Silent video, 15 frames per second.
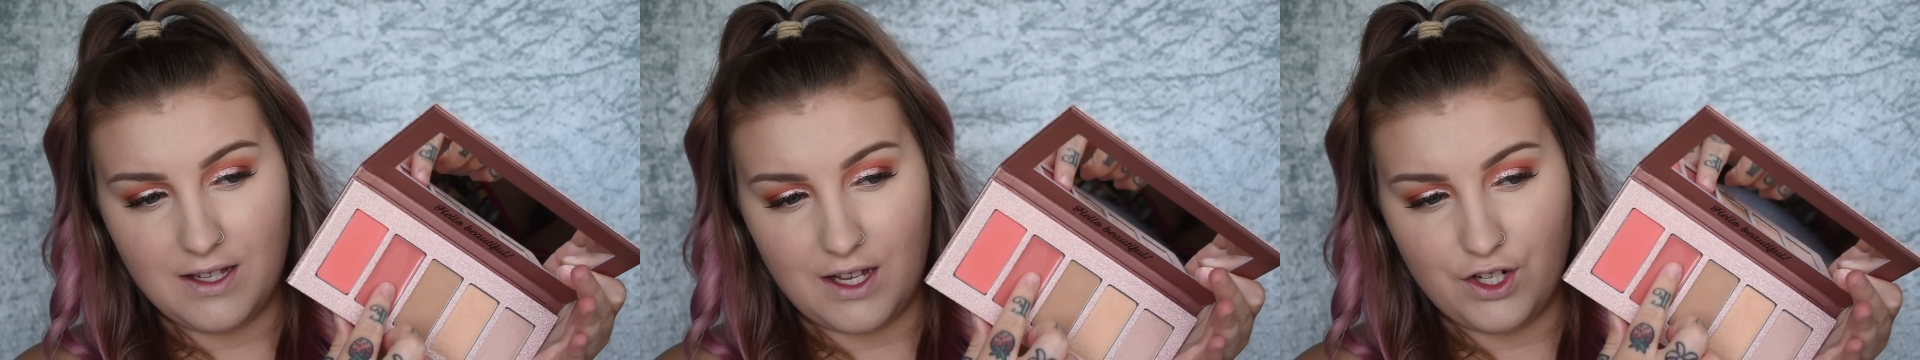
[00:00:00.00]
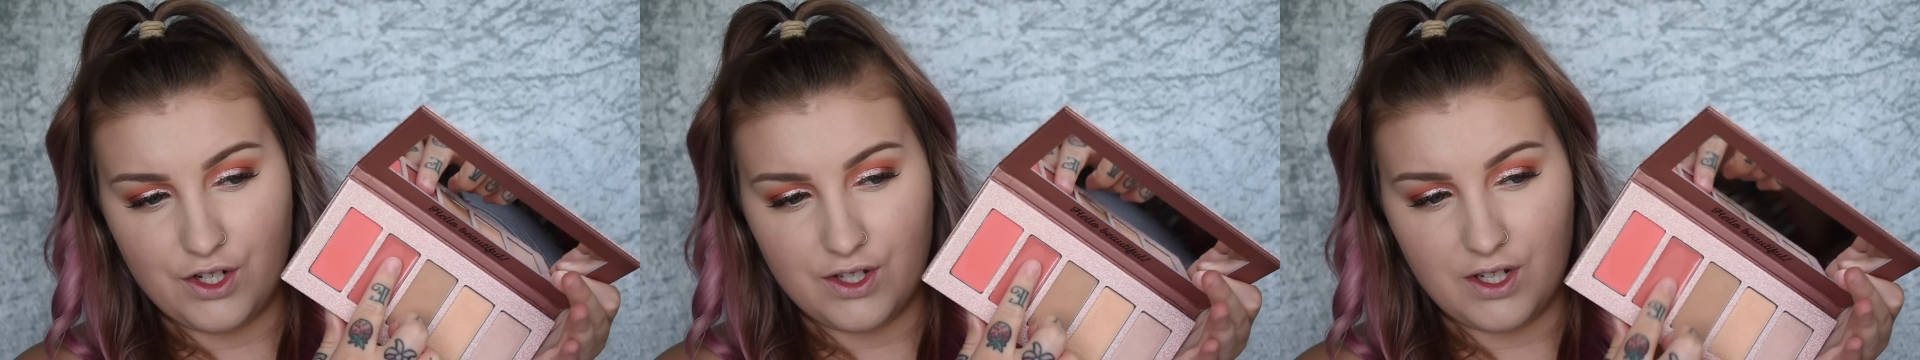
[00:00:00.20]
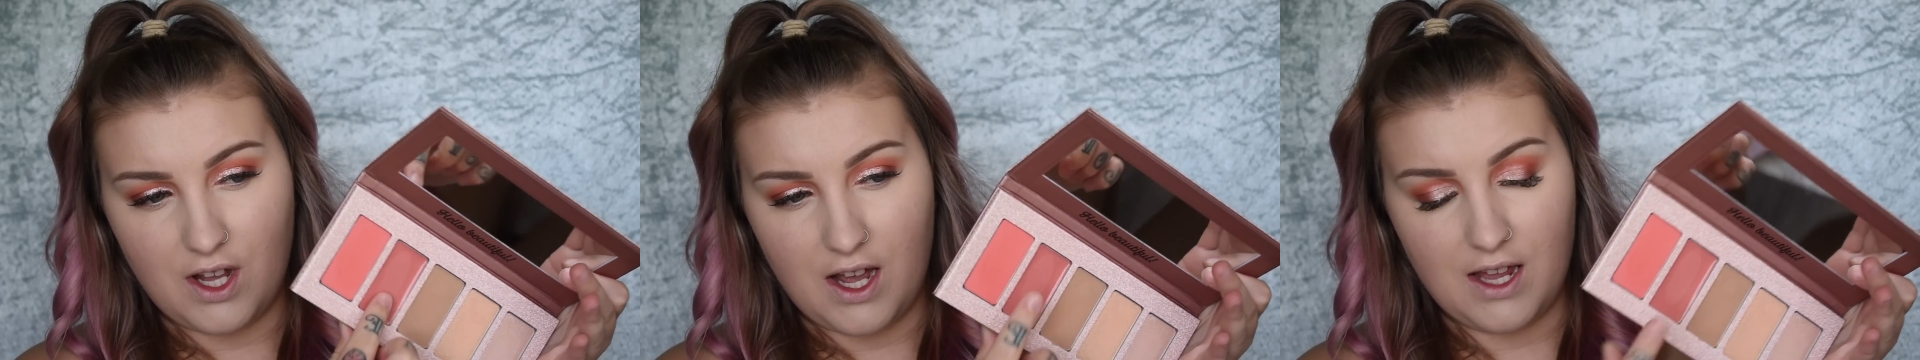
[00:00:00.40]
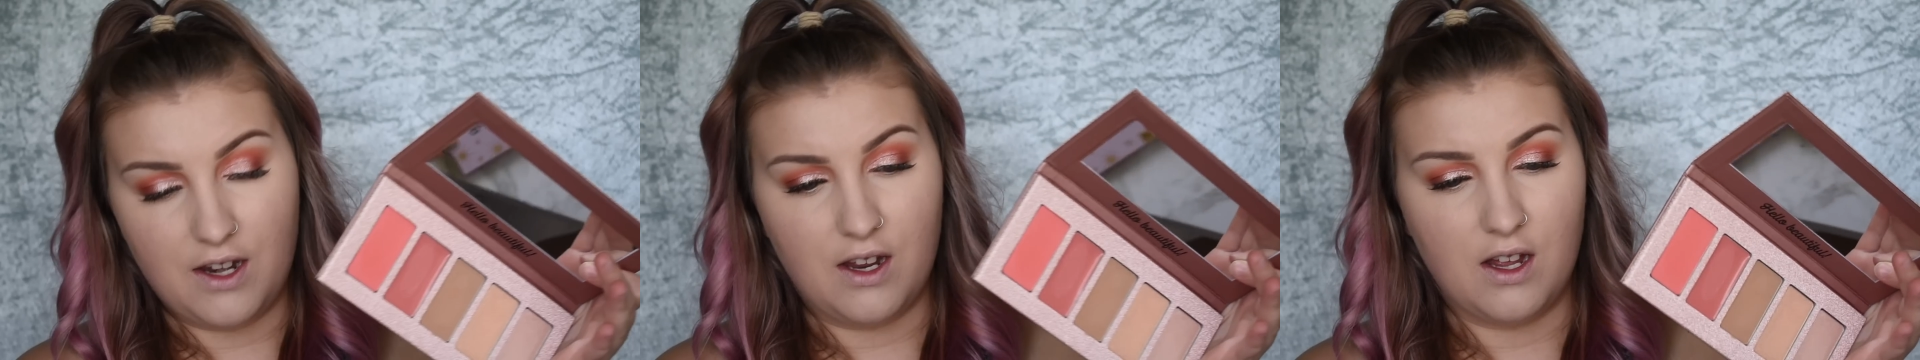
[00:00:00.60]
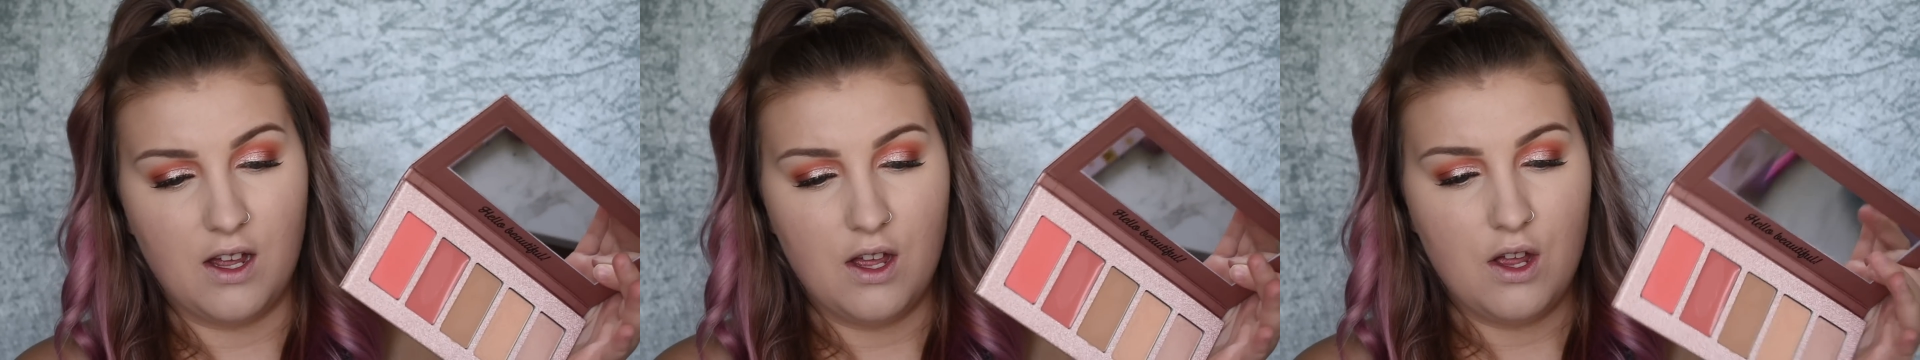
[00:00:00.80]
I just kind
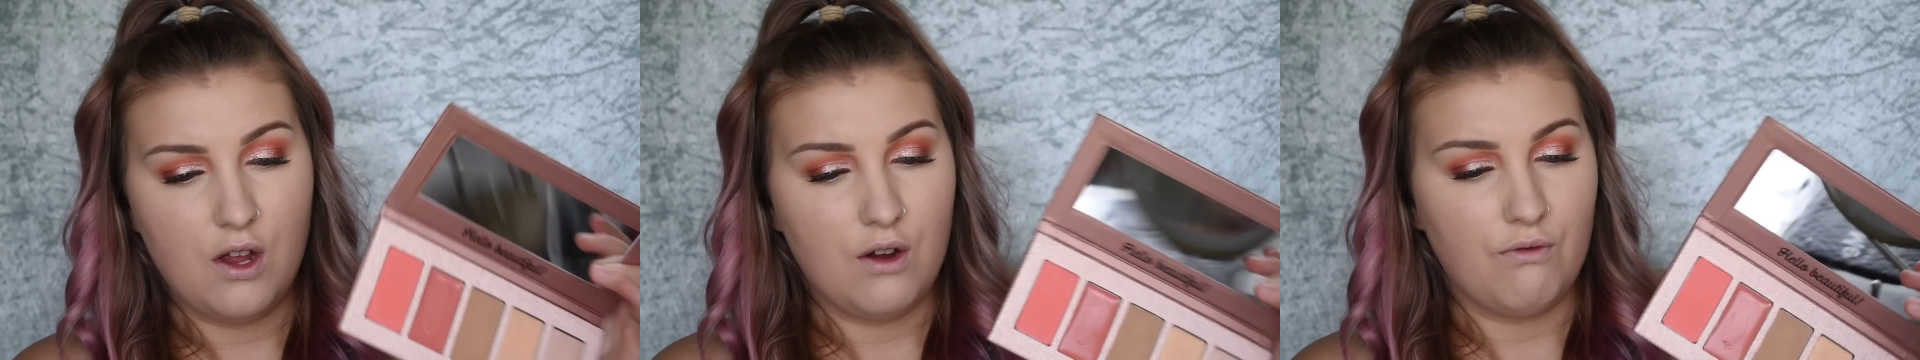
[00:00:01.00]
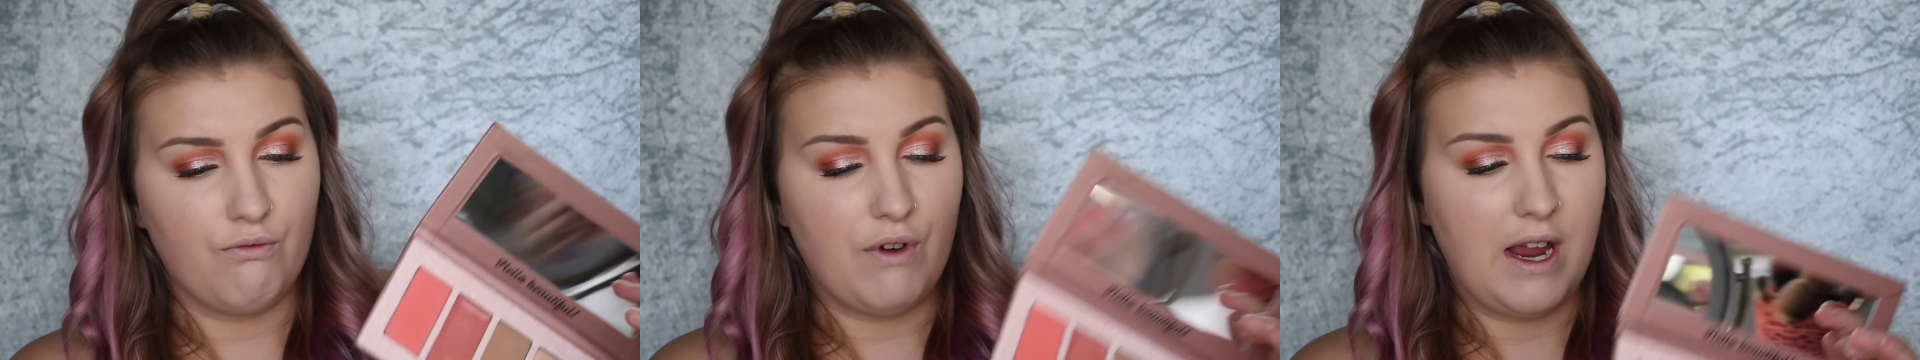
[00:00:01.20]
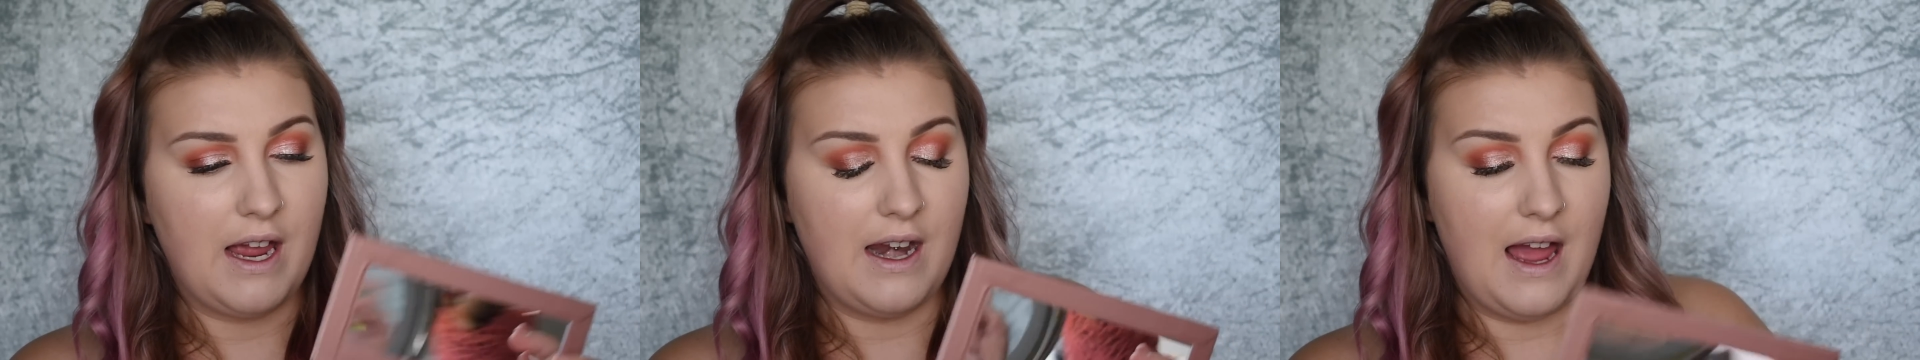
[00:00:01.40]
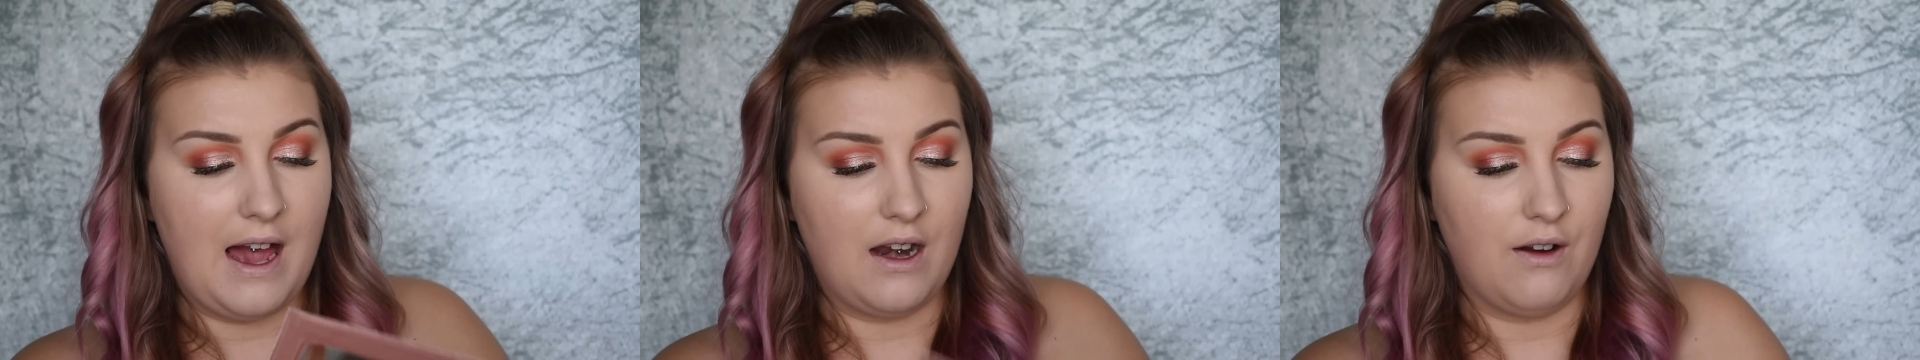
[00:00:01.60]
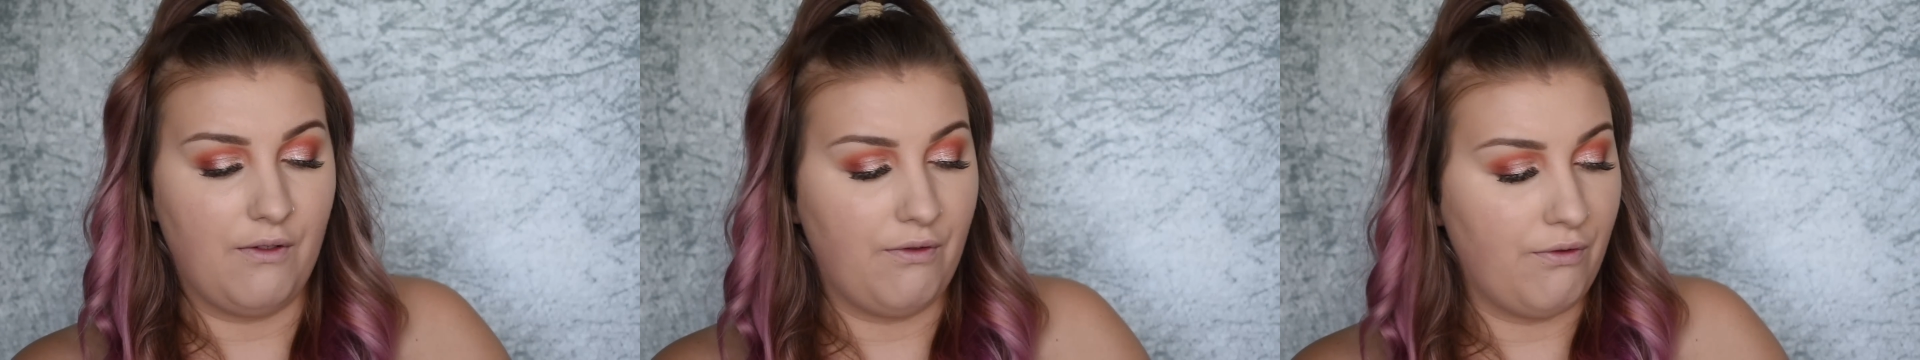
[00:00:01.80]
of ran
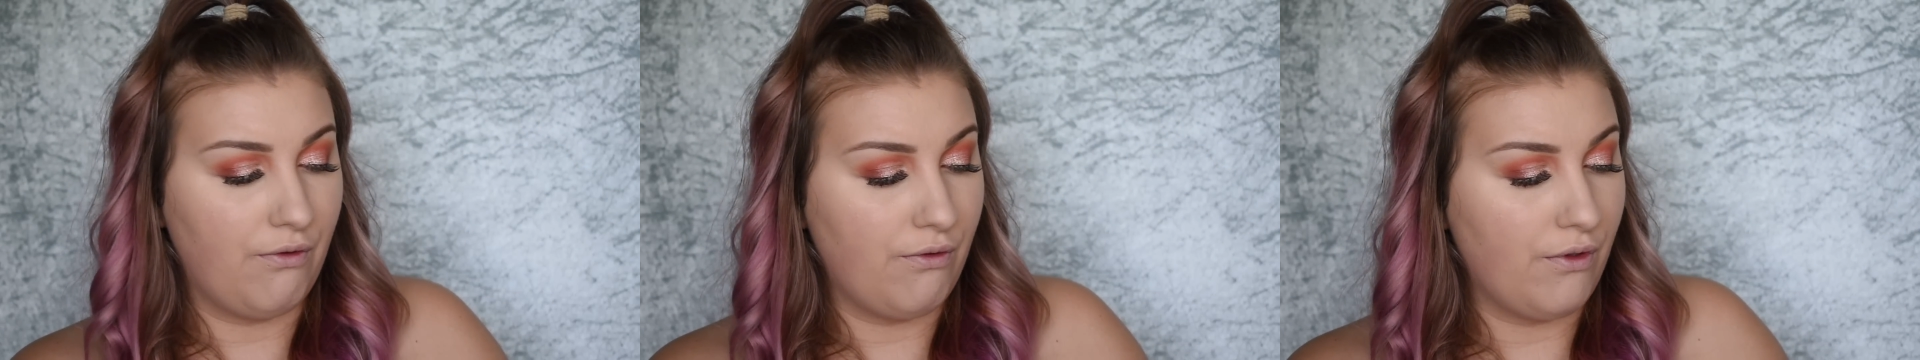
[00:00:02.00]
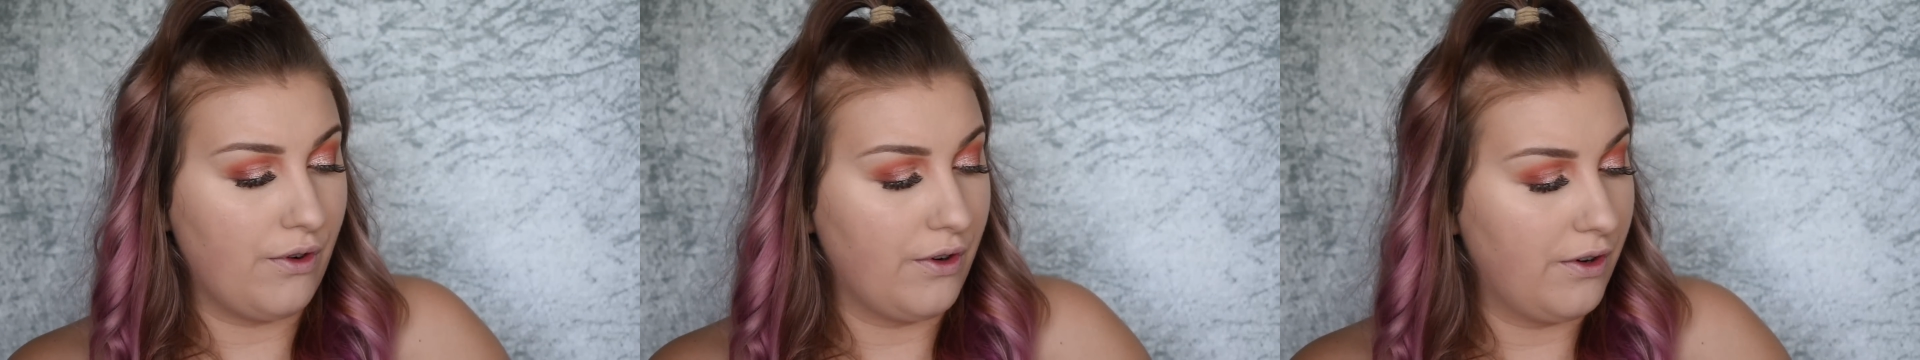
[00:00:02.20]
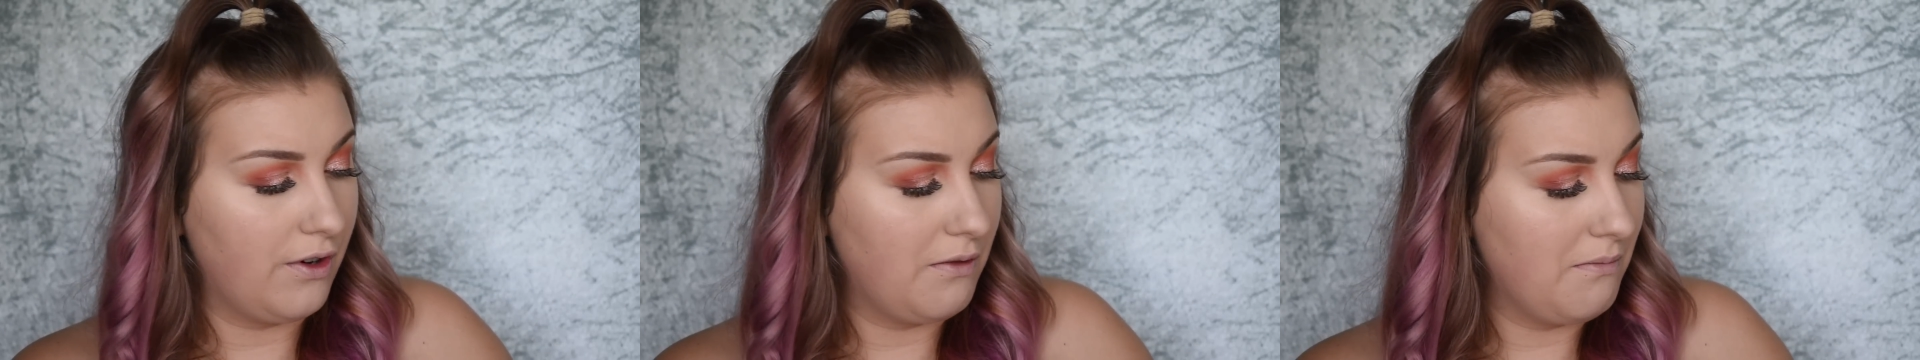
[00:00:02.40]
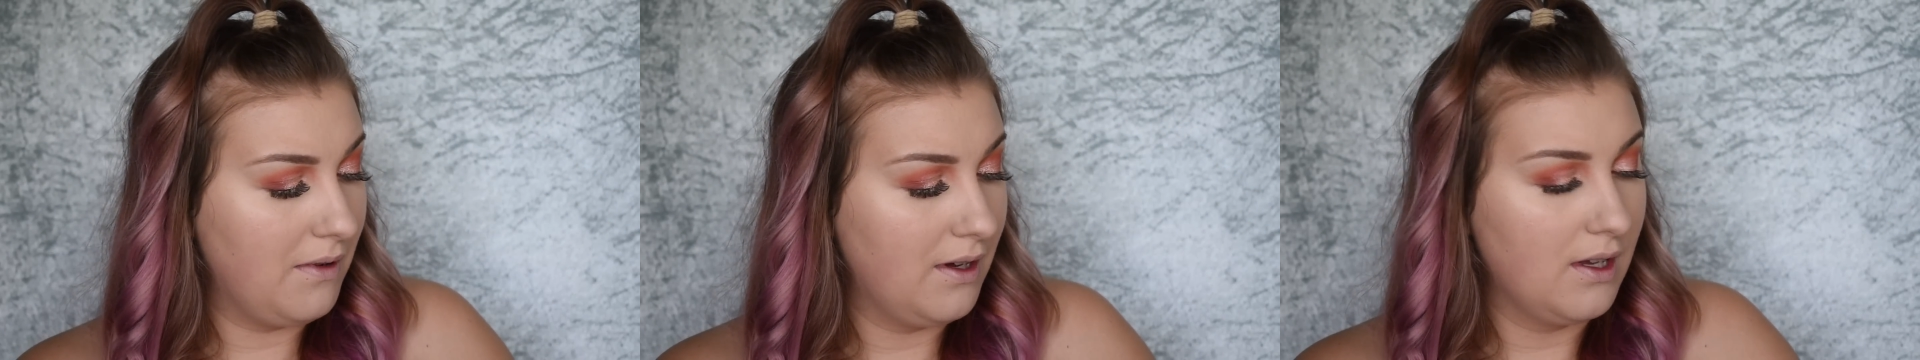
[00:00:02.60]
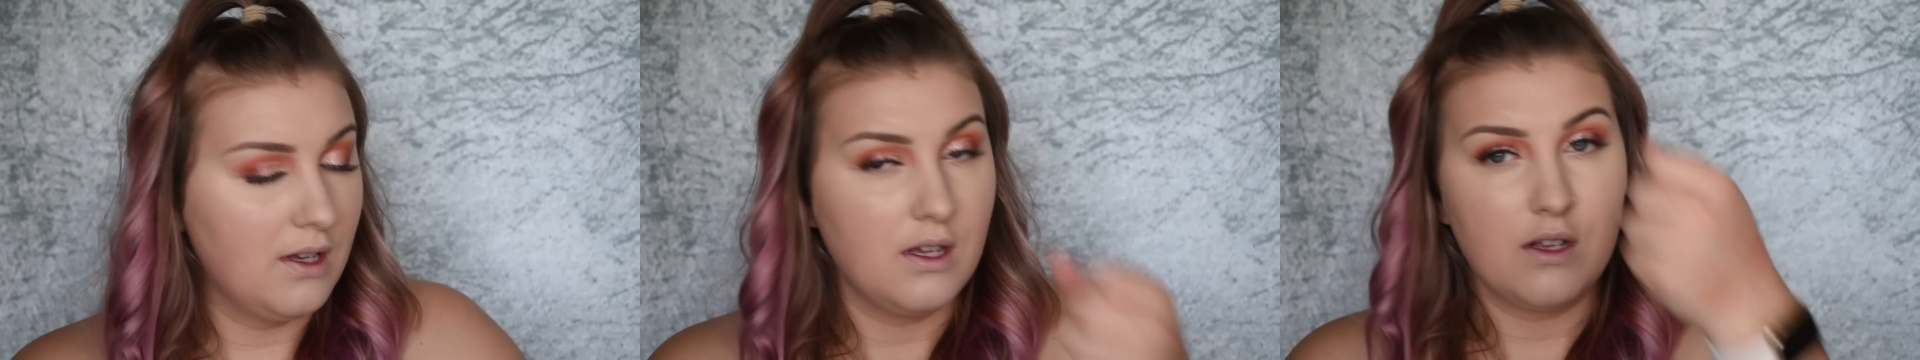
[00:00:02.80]
out of room.